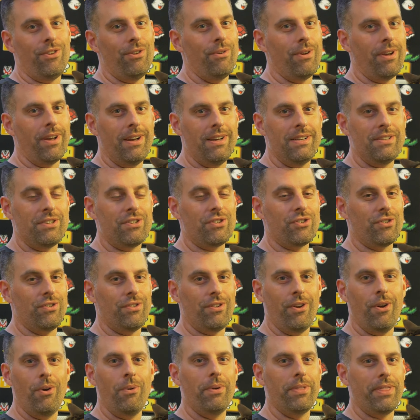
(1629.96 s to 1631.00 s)
you guys should
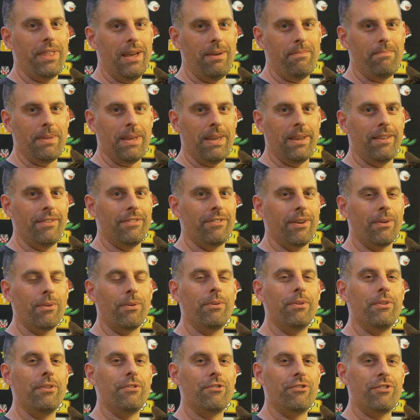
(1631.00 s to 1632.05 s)
know what that means. I'm
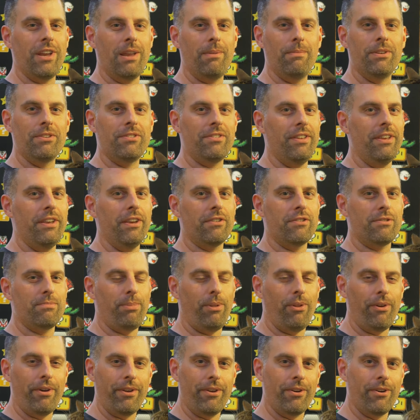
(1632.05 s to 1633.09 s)
going to shamelessly
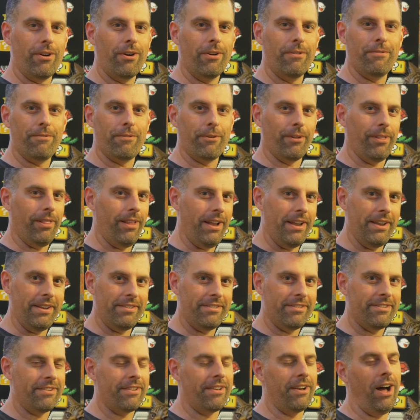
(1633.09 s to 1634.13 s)
exploit her for
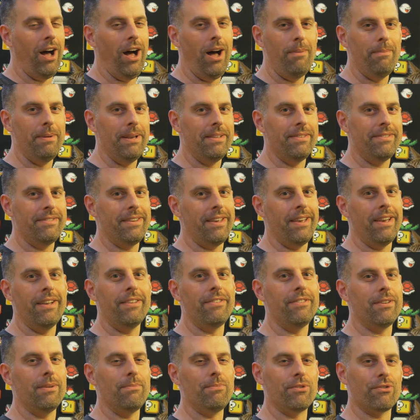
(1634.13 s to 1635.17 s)
likes, comments,
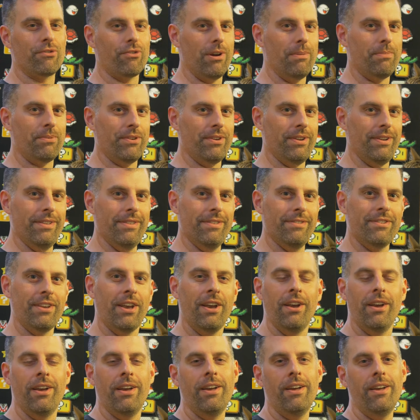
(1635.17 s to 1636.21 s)
and subscriptions.
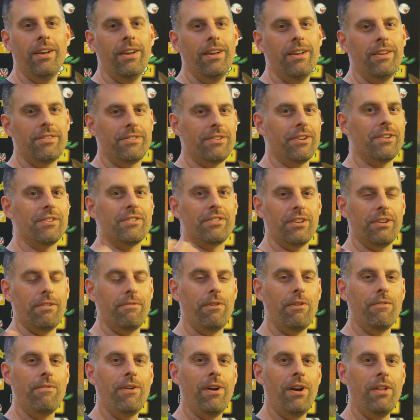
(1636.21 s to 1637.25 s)
Seriously, if
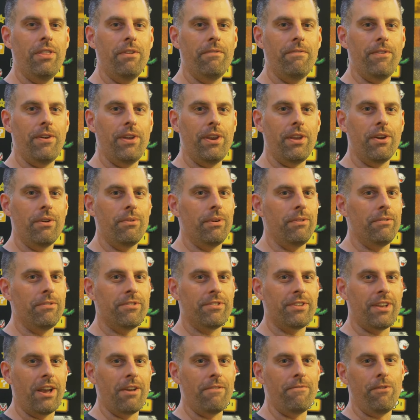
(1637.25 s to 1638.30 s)
you found the video
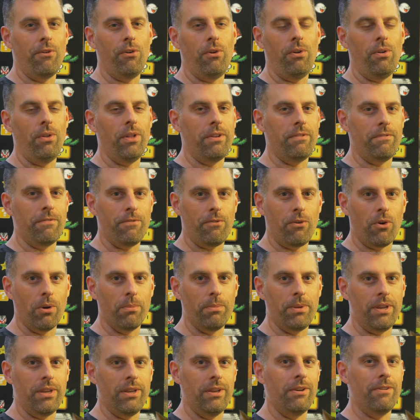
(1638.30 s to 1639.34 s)
insightful,
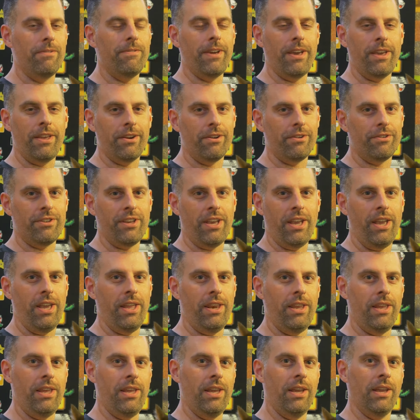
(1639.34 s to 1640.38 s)
informative,
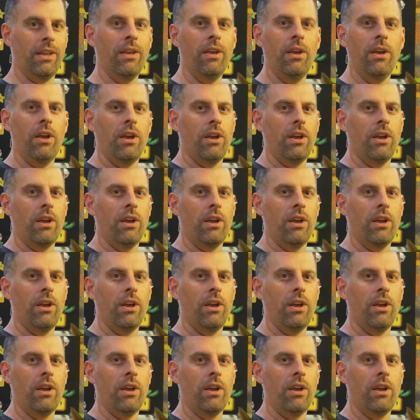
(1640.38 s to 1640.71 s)
entertaining,